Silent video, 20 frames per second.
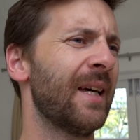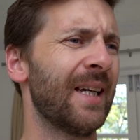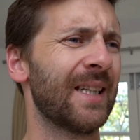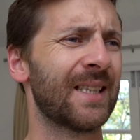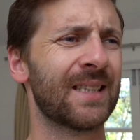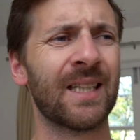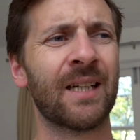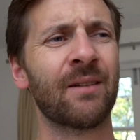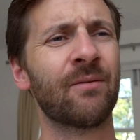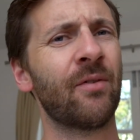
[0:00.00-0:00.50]

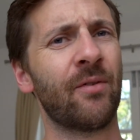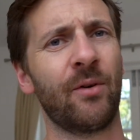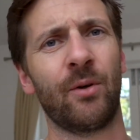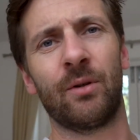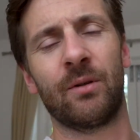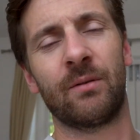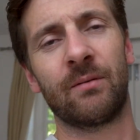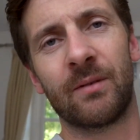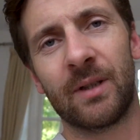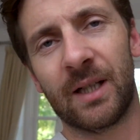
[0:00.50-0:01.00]
It's 9
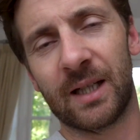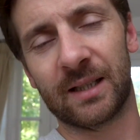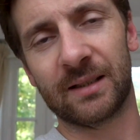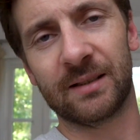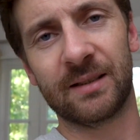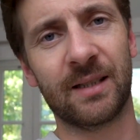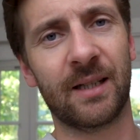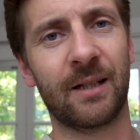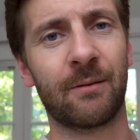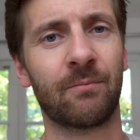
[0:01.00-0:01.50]
foot
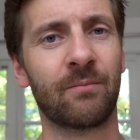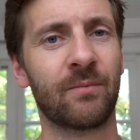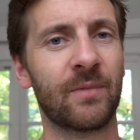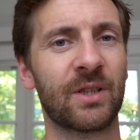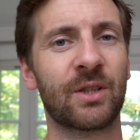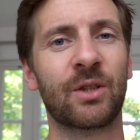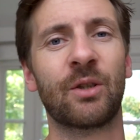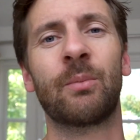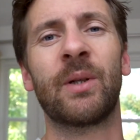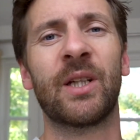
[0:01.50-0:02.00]
and
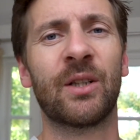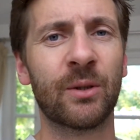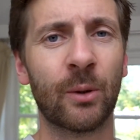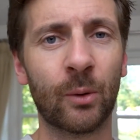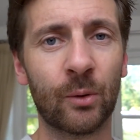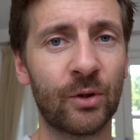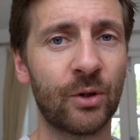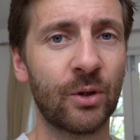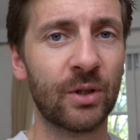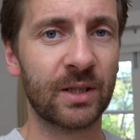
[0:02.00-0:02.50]
it's going to be a
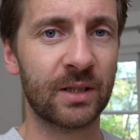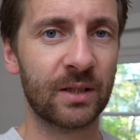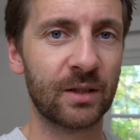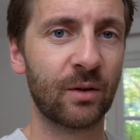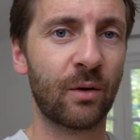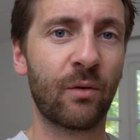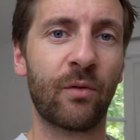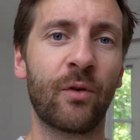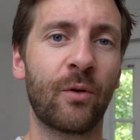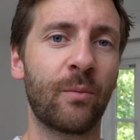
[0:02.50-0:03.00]
total nuisance
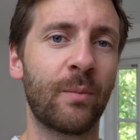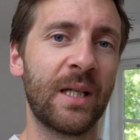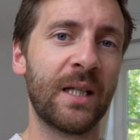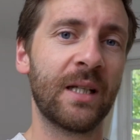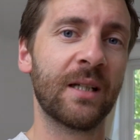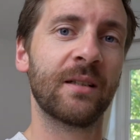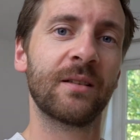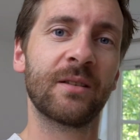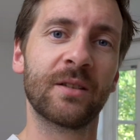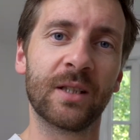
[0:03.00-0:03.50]
for
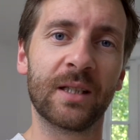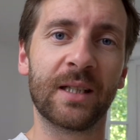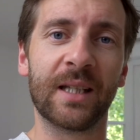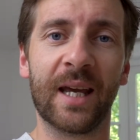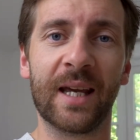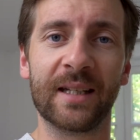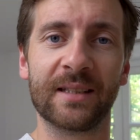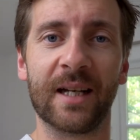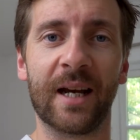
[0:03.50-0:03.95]
me to get